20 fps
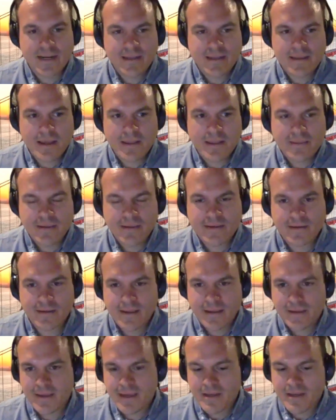I think,
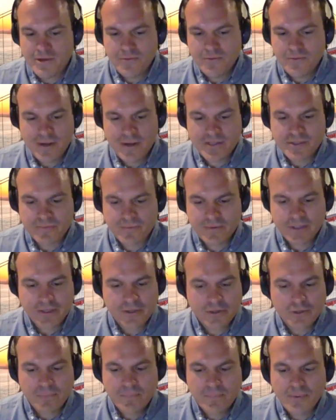again, you raise a really
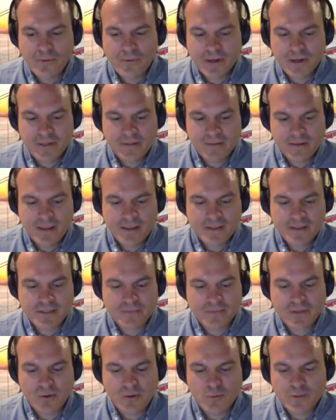good point, and
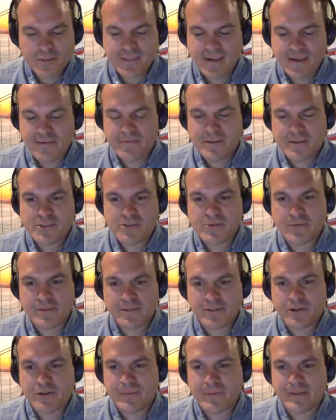something we'll dive into a
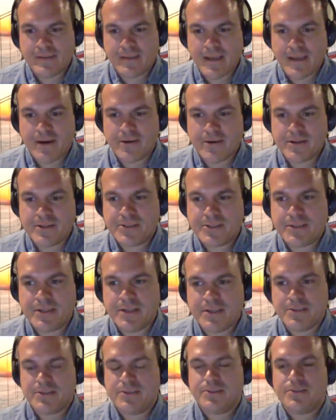little bit later is
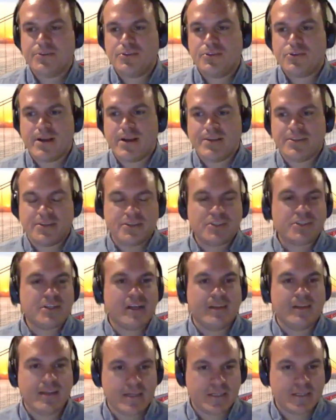
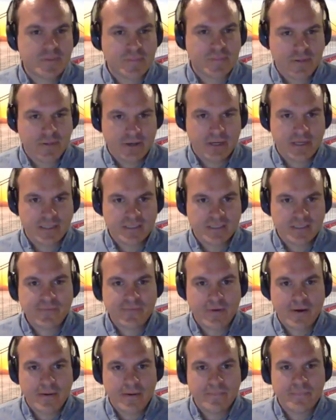transitioning the experience
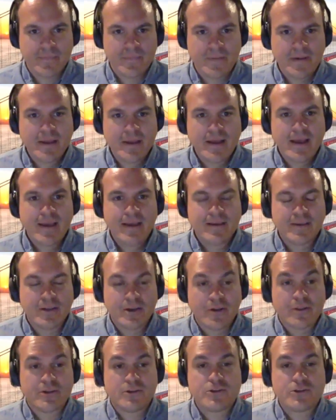from, the